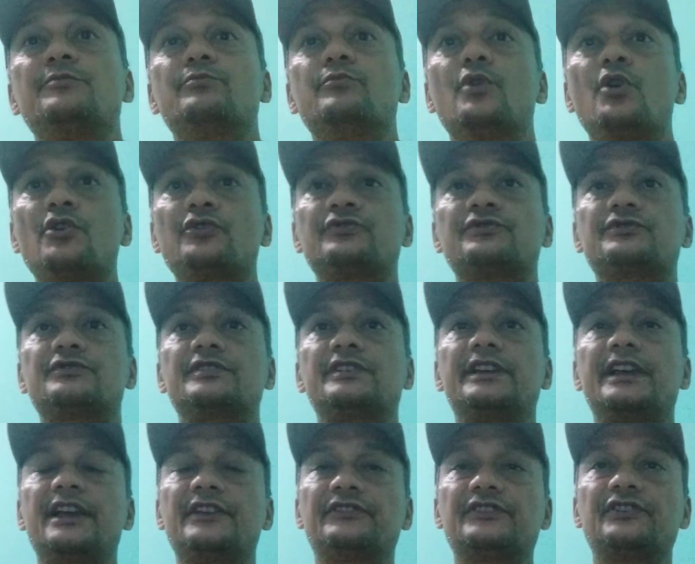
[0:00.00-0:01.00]
most
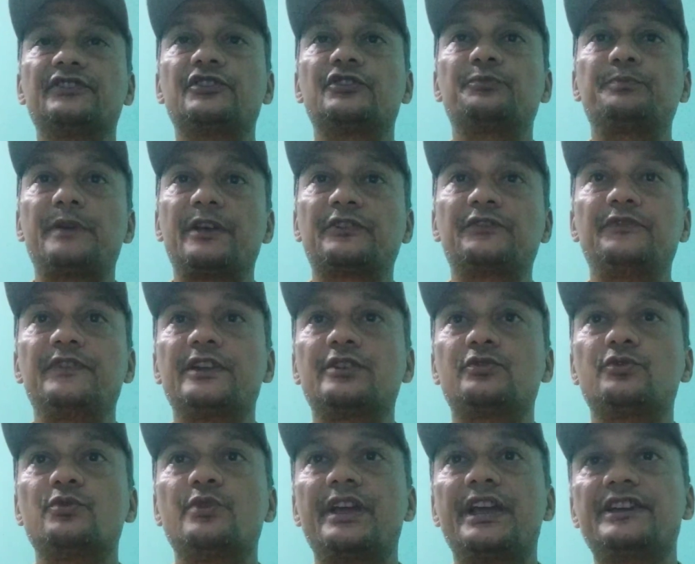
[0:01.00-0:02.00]
cases
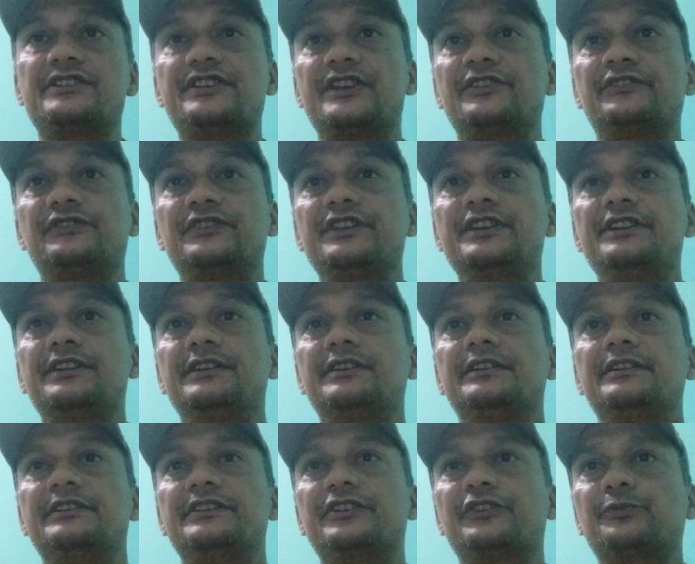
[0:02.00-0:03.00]
specific to agency,
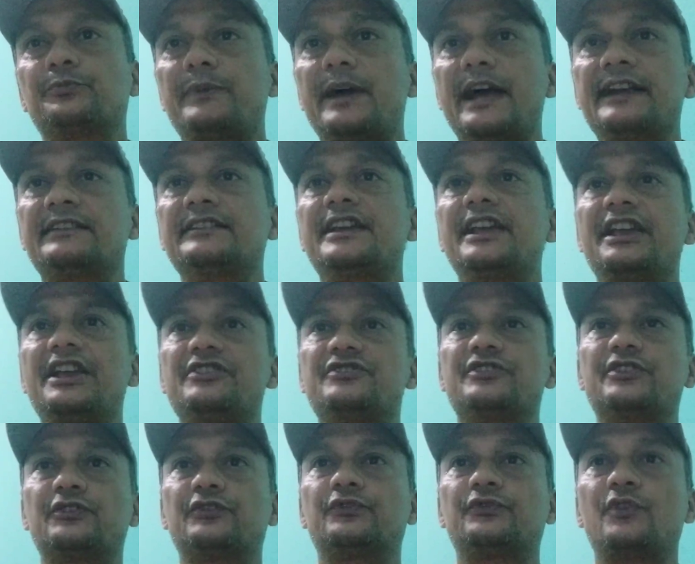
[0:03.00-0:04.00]
despite the
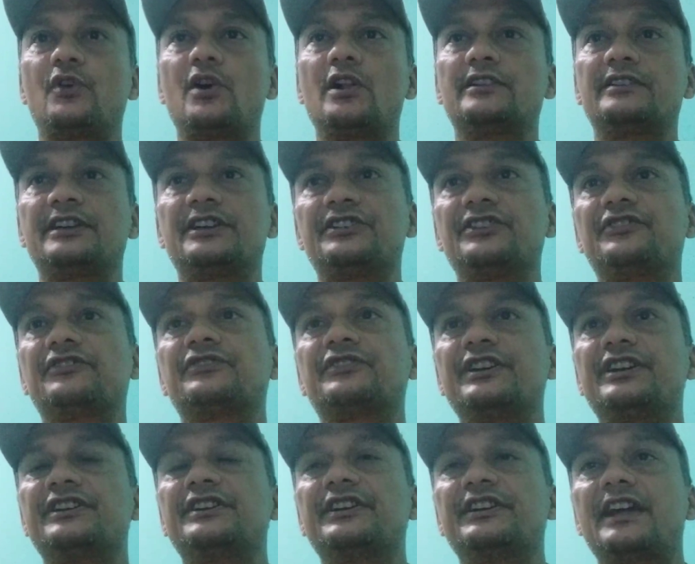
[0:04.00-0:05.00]
agent's fault, it is
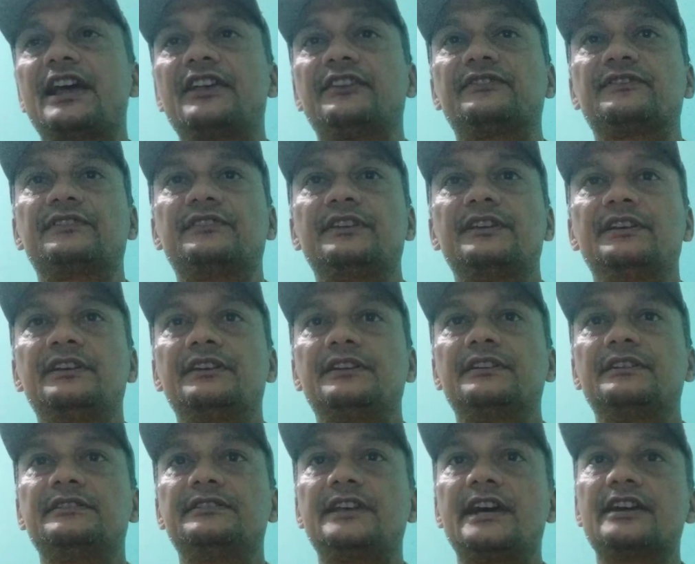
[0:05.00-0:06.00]
treated as
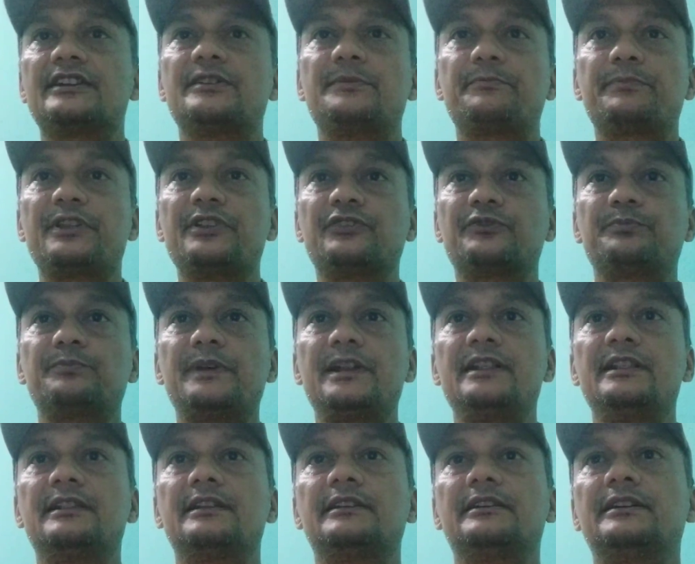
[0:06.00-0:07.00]
that the
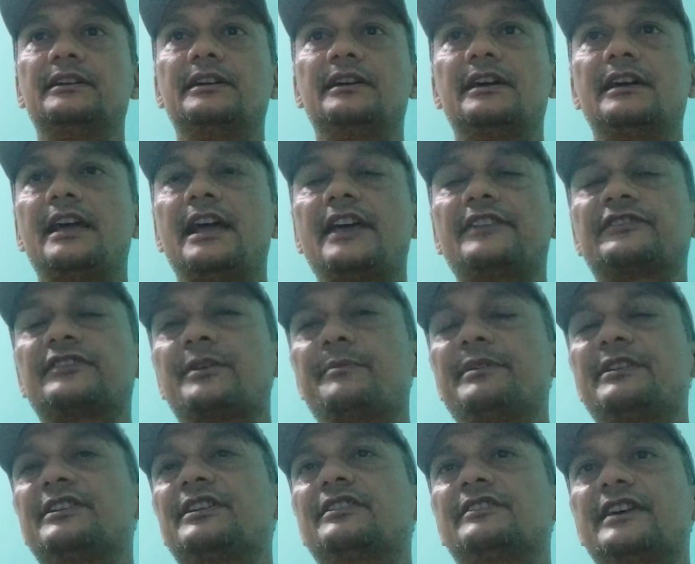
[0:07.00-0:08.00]
principal has
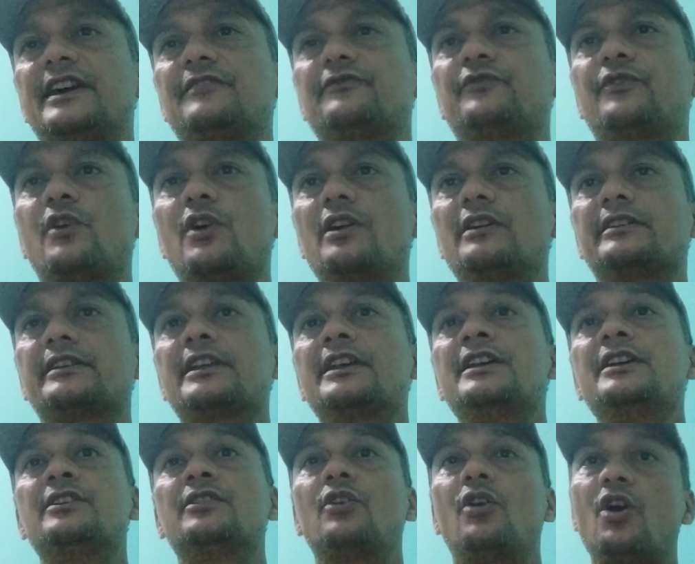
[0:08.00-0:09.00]
committed that fault,
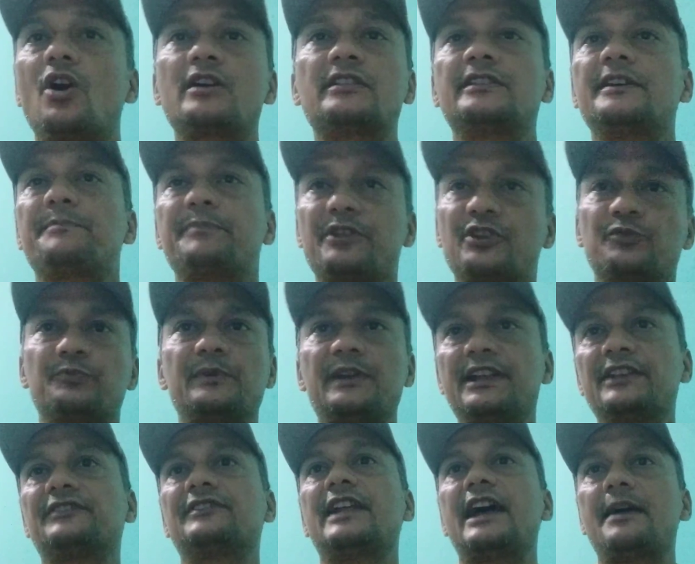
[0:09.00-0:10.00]
or the principal
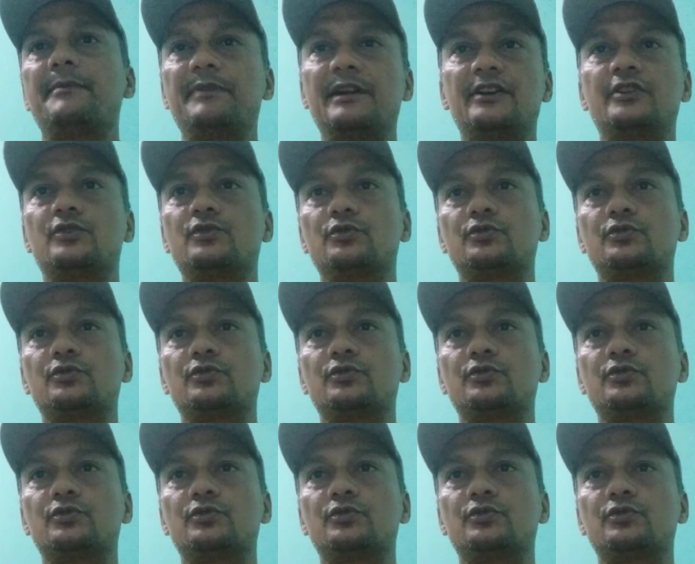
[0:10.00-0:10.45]
is liable